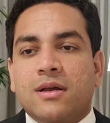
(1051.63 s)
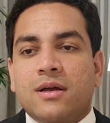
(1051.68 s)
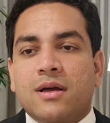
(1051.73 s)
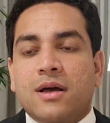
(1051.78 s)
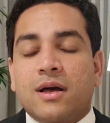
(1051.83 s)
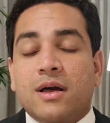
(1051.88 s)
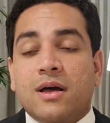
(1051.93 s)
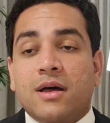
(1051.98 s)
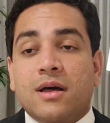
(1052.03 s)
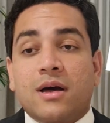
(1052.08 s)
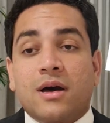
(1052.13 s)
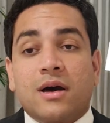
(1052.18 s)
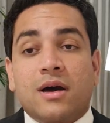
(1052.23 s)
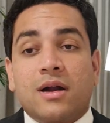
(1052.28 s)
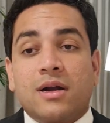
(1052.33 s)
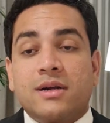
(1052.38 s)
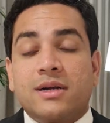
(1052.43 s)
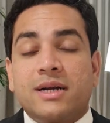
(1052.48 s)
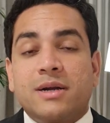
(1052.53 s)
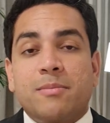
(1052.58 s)

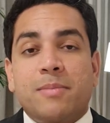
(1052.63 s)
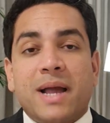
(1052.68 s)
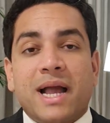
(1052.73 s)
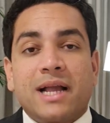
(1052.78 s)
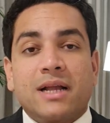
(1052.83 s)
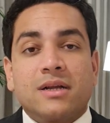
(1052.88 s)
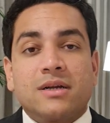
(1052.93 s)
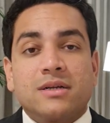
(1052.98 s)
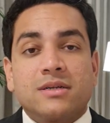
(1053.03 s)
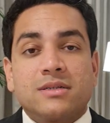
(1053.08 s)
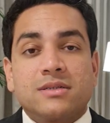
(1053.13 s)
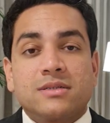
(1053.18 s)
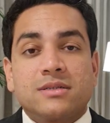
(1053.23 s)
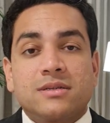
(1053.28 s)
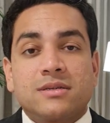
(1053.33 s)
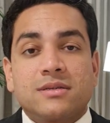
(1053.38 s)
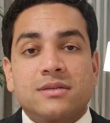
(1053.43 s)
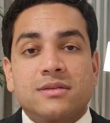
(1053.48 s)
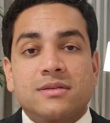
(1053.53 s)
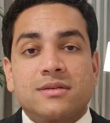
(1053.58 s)
100
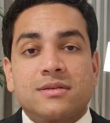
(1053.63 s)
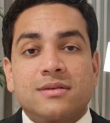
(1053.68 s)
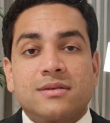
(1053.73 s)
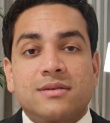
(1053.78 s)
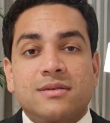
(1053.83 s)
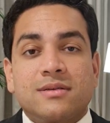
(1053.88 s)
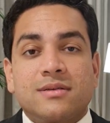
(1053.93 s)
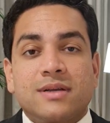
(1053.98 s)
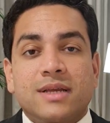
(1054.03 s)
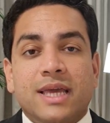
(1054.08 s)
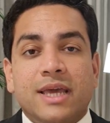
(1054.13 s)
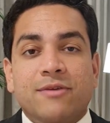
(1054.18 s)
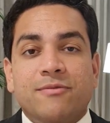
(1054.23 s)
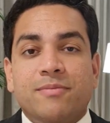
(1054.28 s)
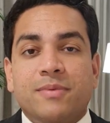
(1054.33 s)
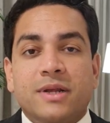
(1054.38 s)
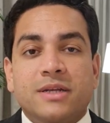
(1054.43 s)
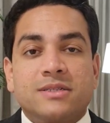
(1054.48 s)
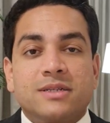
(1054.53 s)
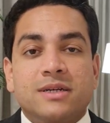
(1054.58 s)
bankers,
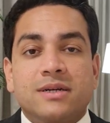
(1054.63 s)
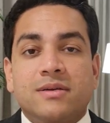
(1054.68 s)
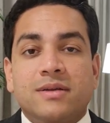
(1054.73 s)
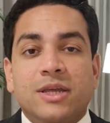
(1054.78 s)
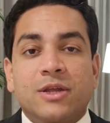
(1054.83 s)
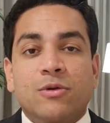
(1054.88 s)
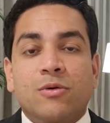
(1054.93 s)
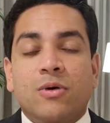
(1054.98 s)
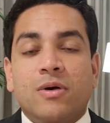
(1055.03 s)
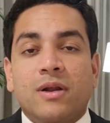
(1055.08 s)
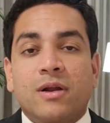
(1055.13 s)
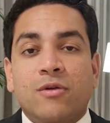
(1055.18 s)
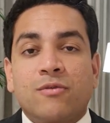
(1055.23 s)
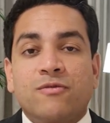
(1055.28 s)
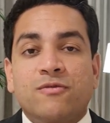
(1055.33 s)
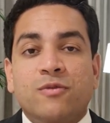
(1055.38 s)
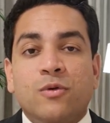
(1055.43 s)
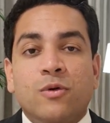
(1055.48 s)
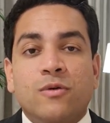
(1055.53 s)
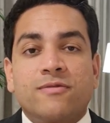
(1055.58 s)
gave around
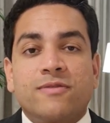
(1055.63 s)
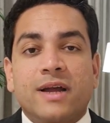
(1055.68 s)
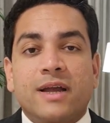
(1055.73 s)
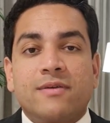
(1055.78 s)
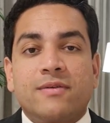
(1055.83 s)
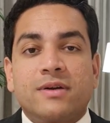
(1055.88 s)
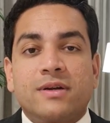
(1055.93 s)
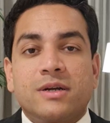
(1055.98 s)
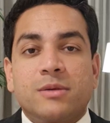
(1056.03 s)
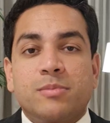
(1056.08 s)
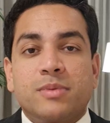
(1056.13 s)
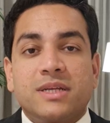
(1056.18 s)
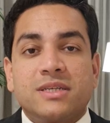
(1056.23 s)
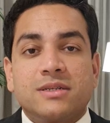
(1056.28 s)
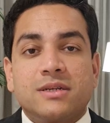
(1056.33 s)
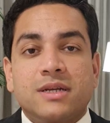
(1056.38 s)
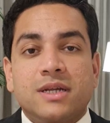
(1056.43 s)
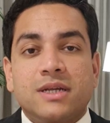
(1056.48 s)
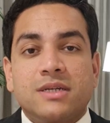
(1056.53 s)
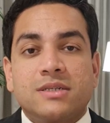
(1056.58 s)
400 or 500
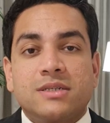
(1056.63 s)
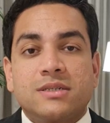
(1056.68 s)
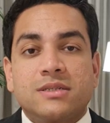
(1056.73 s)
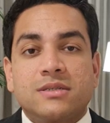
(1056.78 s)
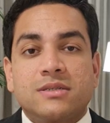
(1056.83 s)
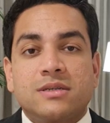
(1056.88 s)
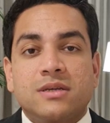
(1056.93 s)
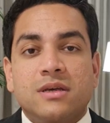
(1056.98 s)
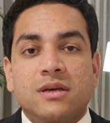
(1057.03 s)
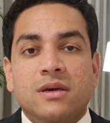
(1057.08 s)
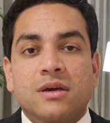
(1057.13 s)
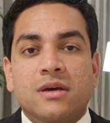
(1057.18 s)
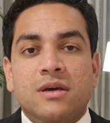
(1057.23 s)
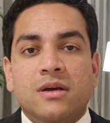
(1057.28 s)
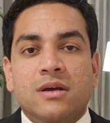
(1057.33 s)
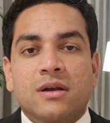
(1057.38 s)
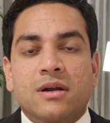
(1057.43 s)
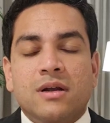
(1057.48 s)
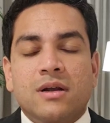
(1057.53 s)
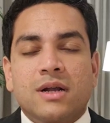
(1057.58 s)
presentations.
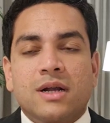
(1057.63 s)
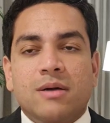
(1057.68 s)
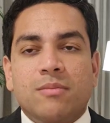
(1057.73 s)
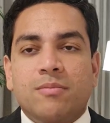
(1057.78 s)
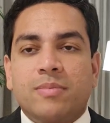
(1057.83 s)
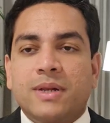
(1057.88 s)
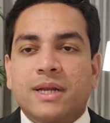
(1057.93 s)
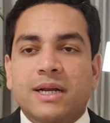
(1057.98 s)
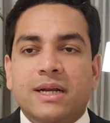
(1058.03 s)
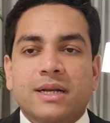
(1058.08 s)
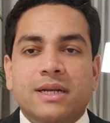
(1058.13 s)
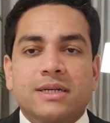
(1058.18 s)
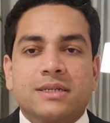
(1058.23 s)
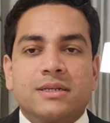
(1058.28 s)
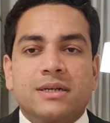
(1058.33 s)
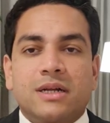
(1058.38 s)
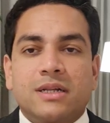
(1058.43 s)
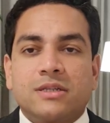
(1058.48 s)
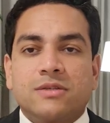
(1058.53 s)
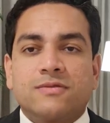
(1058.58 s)
Completely
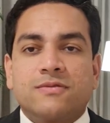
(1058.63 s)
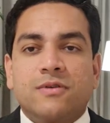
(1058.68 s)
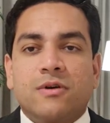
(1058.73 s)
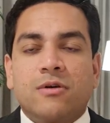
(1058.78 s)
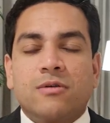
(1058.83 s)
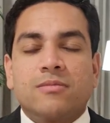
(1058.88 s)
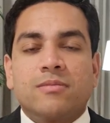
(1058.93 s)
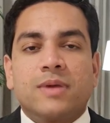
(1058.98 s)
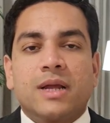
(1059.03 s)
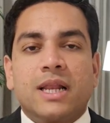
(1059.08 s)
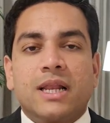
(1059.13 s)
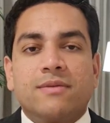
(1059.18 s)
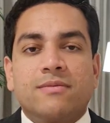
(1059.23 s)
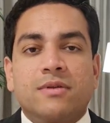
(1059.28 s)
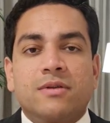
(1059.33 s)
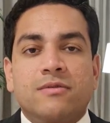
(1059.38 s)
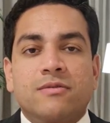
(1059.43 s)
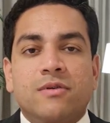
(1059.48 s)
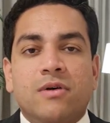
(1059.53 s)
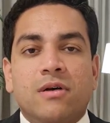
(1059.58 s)
transformed my
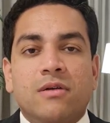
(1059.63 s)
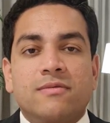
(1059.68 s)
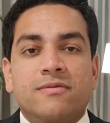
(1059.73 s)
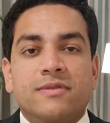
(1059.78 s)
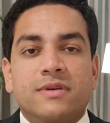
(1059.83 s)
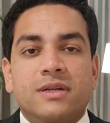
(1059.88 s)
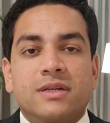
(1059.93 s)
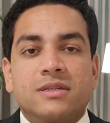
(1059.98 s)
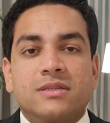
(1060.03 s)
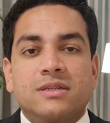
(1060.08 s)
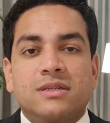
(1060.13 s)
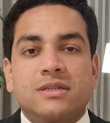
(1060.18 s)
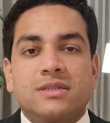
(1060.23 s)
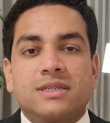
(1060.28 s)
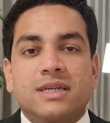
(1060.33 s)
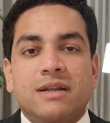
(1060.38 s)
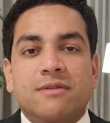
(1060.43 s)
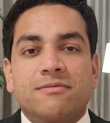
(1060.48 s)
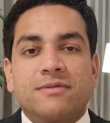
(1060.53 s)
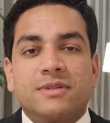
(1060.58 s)
level of confidence and
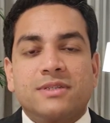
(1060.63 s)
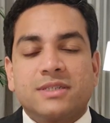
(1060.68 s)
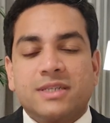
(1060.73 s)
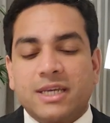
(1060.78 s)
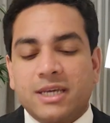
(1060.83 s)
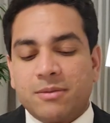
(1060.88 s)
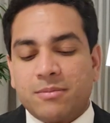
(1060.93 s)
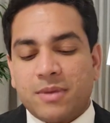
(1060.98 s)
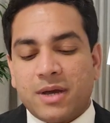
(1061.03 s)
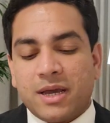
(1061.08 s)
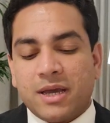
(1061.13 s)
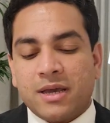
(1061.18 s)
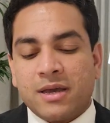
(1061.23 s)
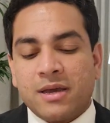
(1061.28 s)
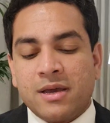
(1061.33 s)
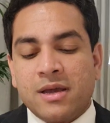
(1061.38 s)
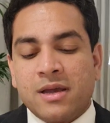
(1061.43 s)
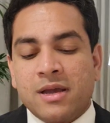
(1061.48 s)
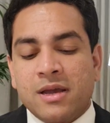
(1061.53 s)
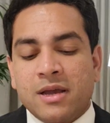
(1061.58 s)
self-esteem. I
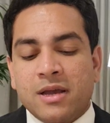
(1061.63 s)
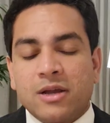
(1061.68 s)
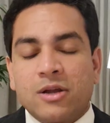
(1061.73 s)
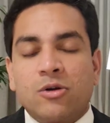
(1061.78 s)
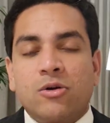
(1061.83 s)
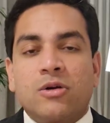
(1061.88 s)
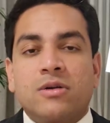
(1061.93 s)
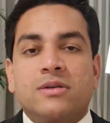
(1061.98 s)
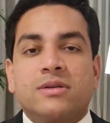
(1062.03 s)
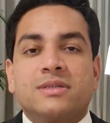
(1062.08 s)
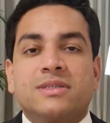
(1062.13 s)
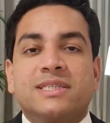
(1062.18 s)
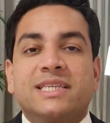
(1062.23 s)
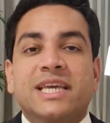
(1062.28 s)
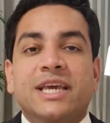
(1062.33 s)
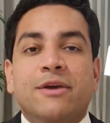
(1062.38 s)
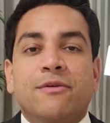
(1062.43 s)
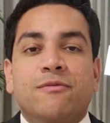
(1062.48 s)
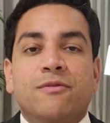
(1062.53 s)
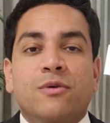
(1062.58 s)
got the
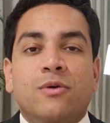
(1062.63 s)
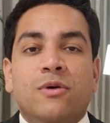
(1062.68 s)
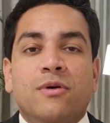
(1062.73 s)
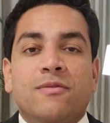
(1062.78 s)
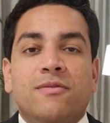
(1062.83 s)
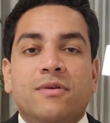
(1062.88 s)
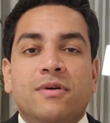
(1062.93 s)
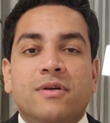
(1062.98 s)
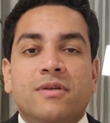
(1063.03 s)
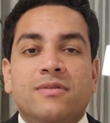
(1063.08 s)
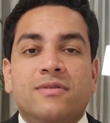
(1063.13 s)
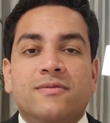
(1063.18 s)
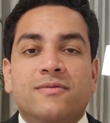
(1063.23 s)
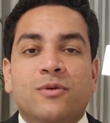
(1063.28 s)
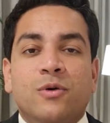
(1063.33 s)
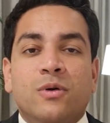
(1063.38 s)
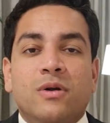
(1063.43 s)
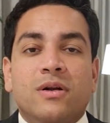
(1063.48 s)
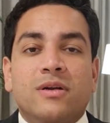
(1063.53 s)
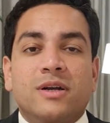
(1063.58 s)
CFO of a
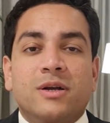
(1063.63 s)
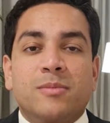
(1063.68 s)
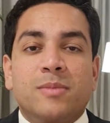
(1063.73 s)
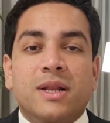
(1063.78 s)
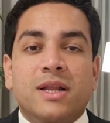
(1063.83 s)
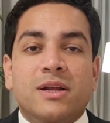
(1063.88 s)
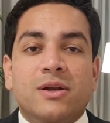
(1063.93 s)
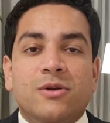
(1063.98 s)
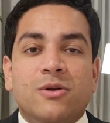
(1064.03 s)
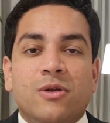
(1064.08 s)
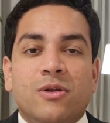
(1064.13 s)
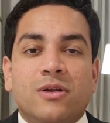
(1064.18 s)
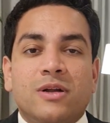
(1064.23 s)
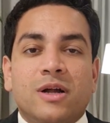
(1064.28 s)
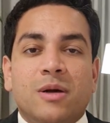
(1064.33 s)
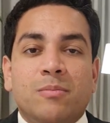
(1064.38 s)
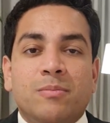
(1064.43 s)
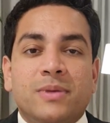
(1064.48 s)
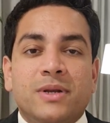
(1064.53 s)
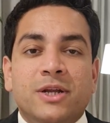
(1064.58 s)
$400 million
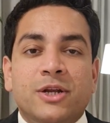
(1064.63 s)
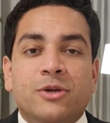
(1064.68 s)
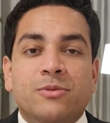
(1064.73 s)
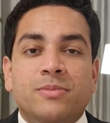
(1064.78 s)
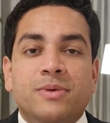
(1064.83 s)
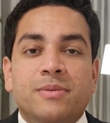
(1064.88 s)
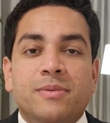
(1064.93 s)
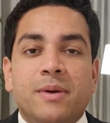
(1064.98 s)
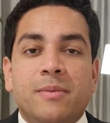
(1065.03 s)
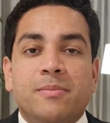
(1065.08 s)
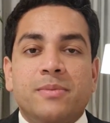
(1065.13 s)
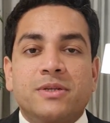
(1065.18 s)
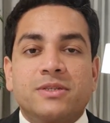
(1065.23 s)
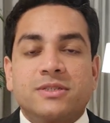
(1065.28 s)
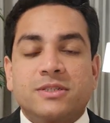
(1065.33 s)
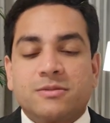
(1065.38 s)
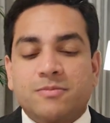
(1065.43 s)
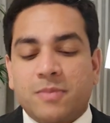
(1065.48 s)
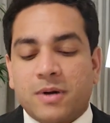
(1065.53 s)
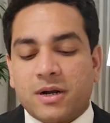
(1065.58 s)
company to be my
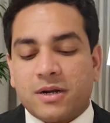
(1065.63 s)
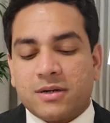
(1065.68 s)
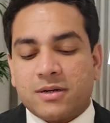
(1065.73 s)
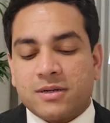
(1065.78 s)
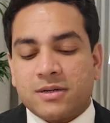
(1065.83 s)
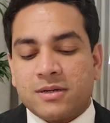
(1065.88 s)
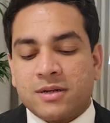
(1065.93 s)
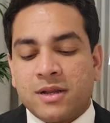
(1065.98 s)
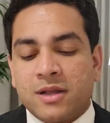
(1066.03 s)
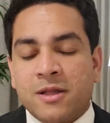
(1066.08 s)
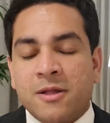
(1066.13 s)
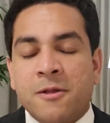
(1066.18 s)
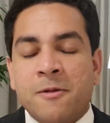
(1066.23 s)
business partner.